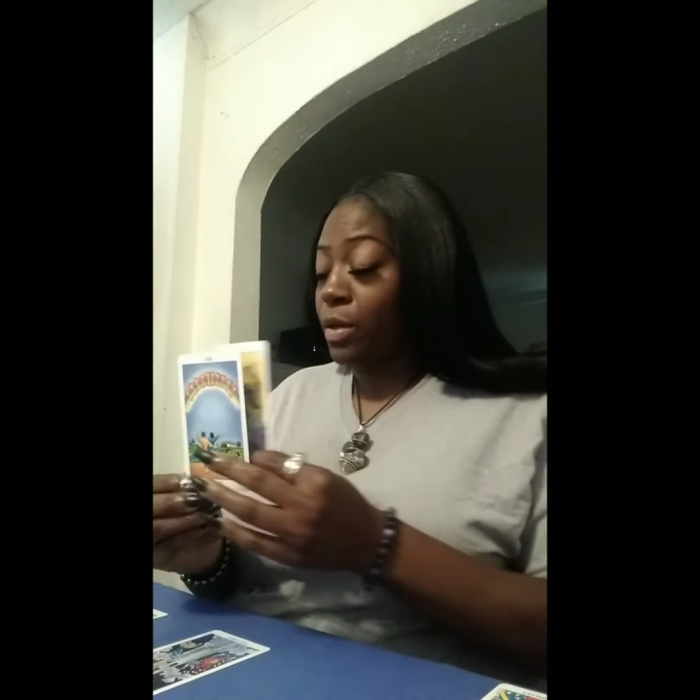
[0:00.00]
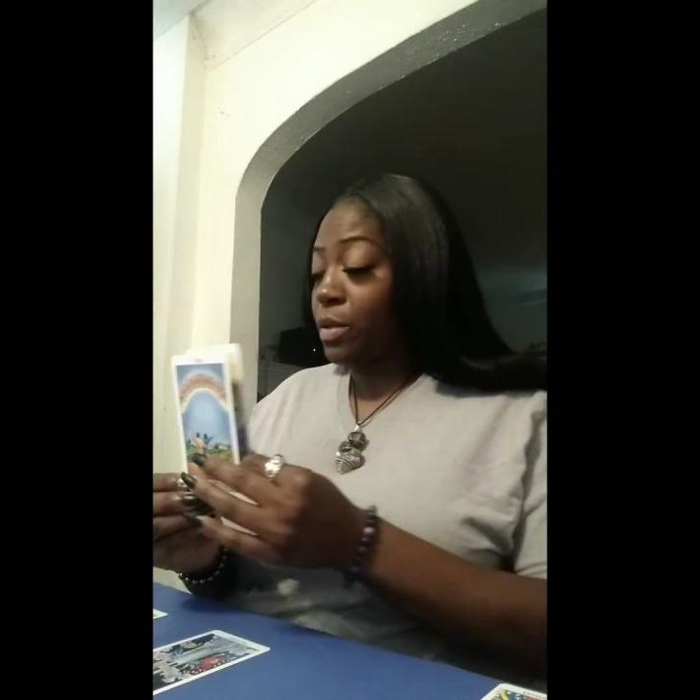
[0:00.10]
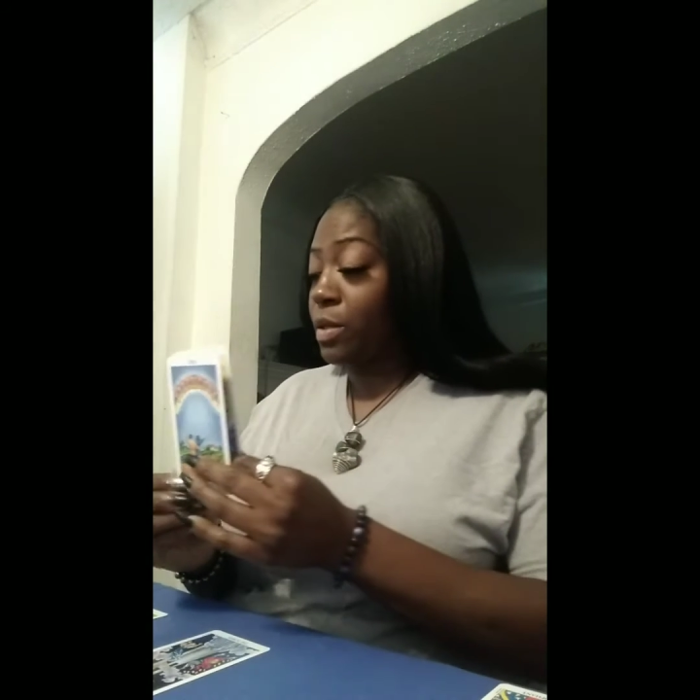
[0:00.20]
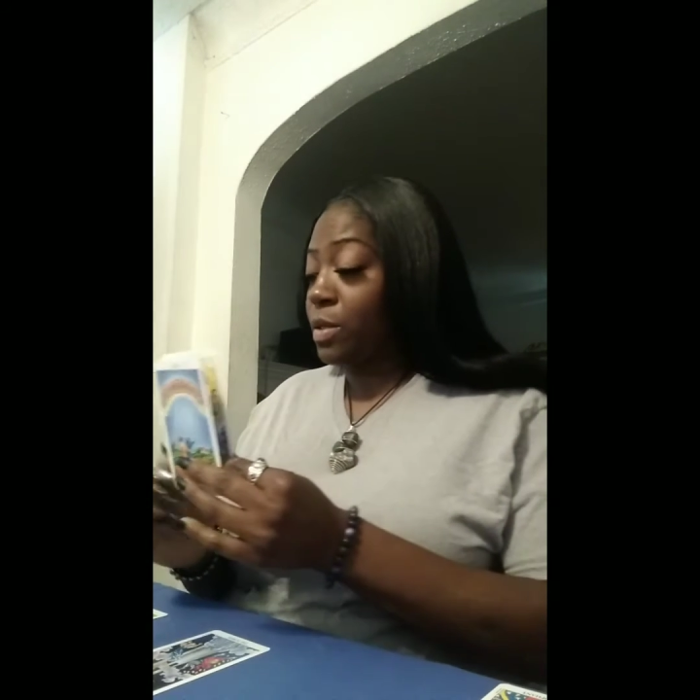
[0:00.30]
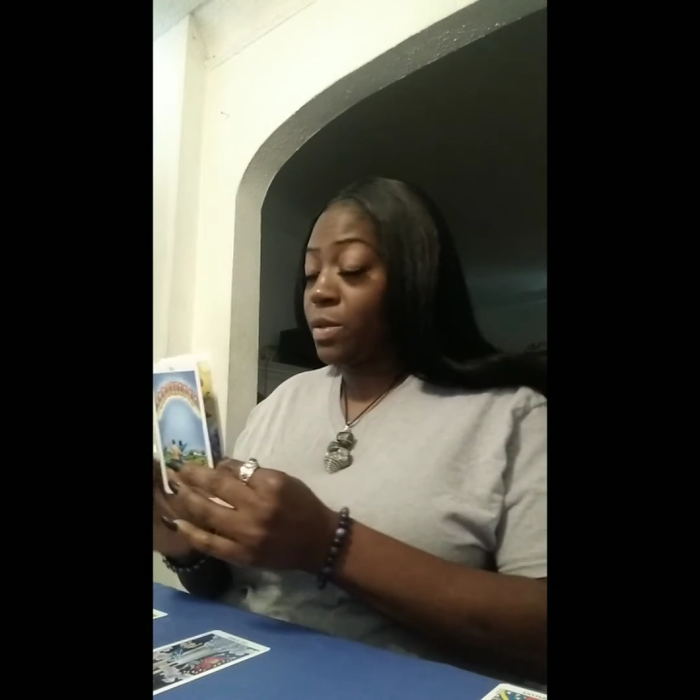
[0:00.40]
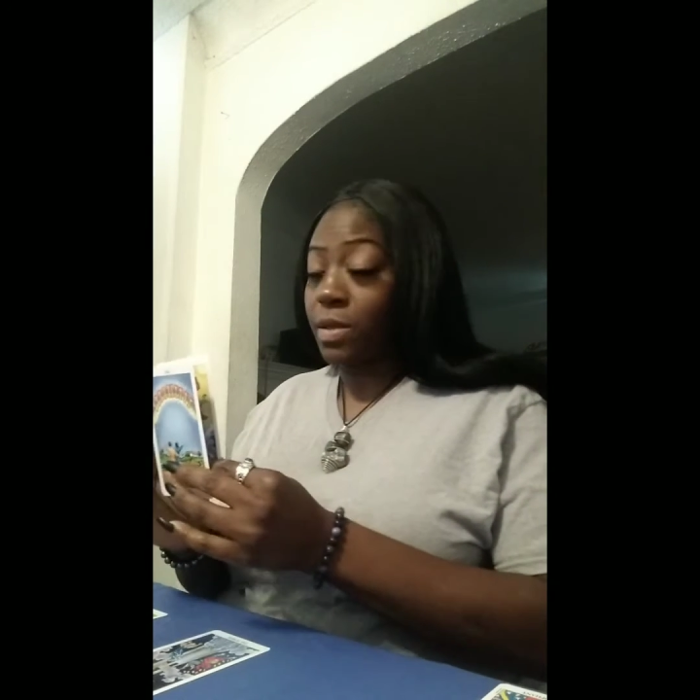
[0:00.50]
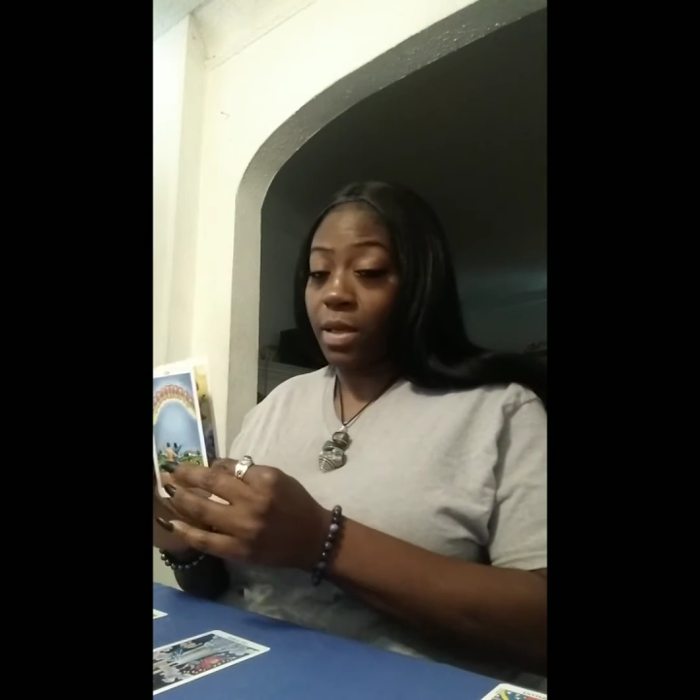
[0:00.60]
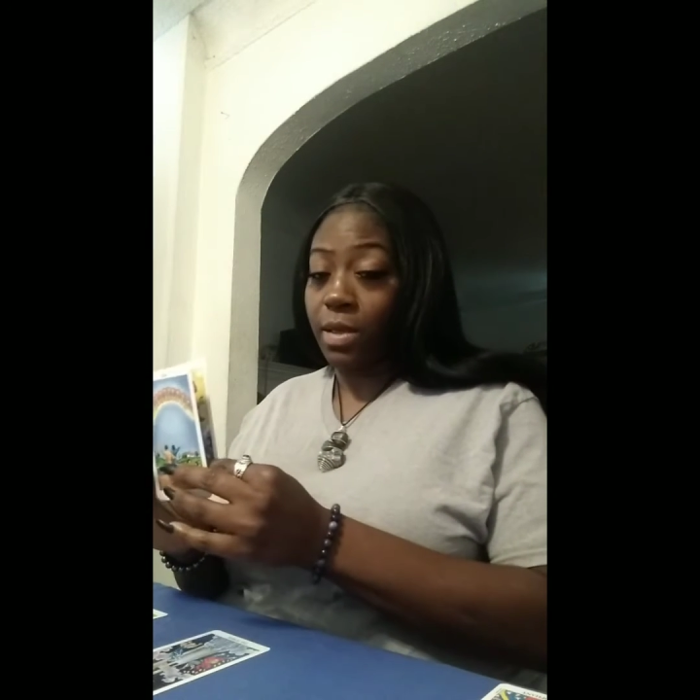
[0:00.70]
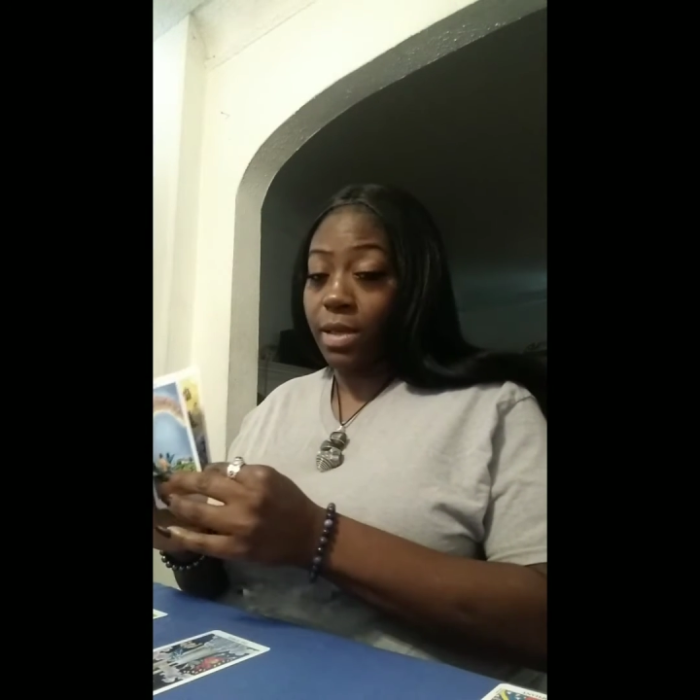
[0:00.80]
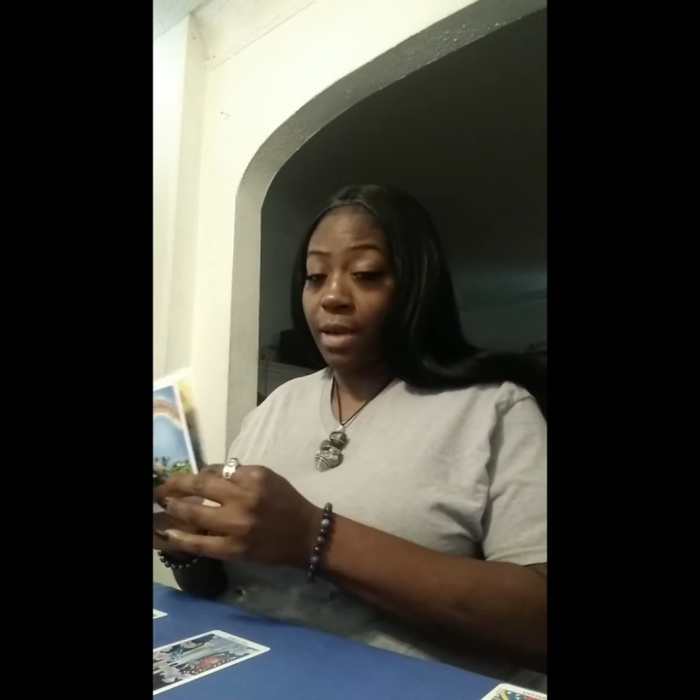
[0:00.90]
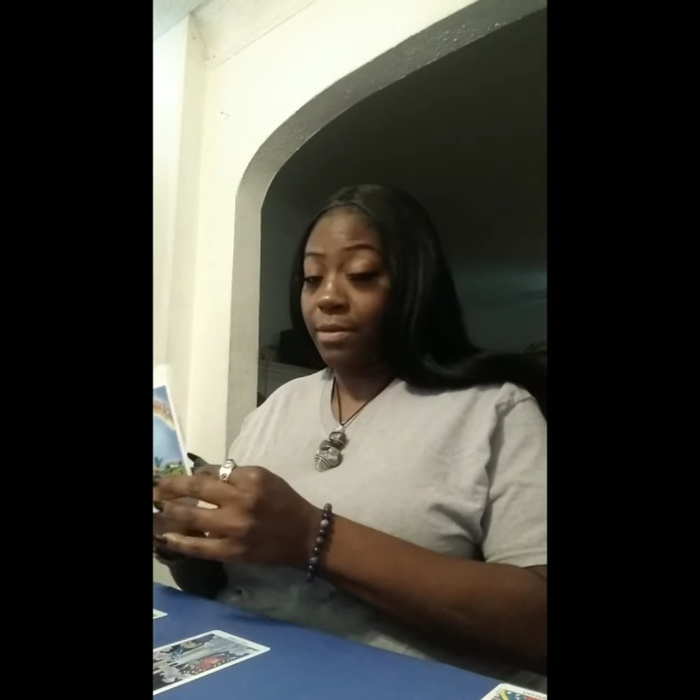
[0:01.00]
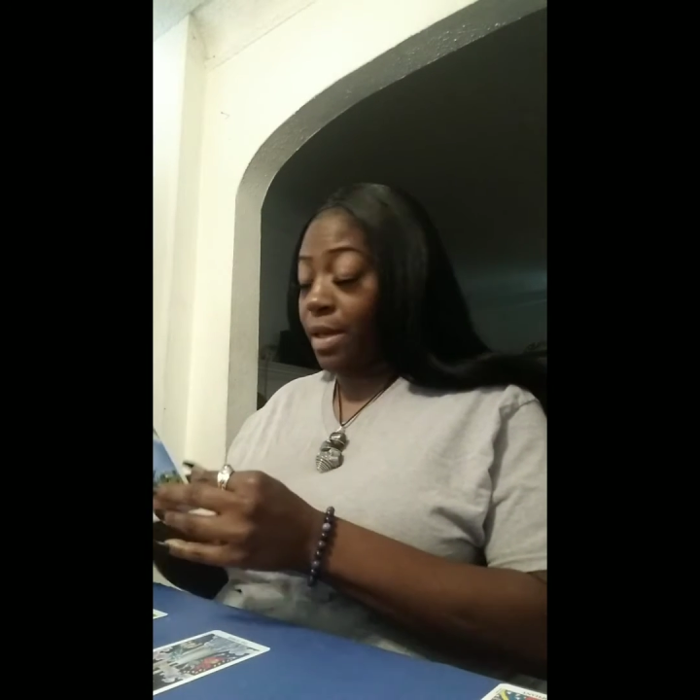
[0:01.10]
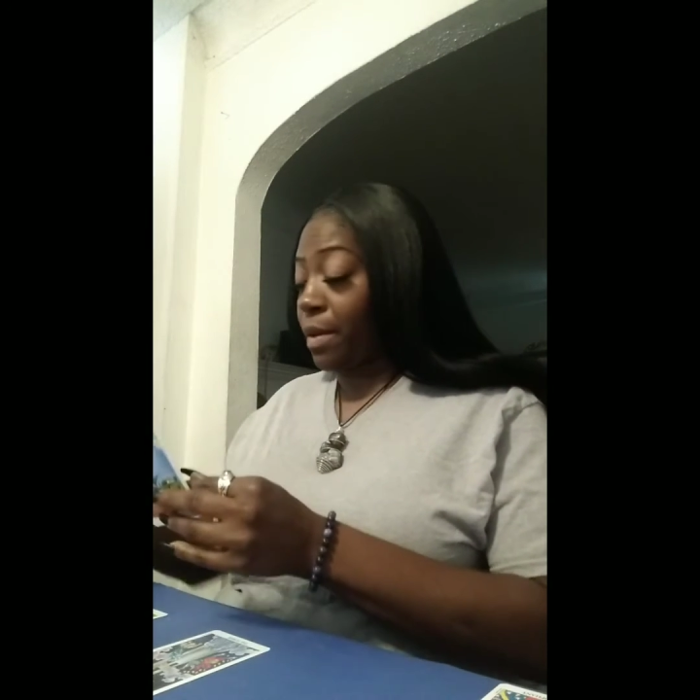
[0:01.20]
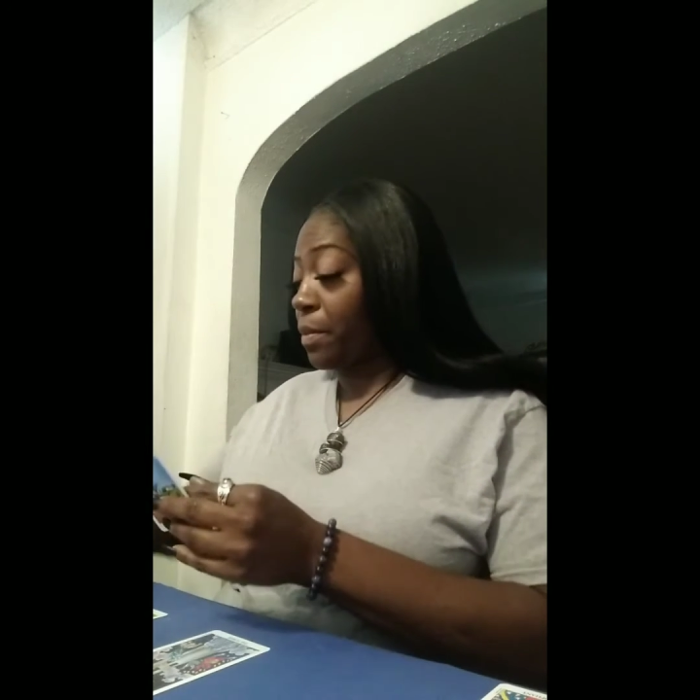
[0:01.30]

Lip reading: these things have taken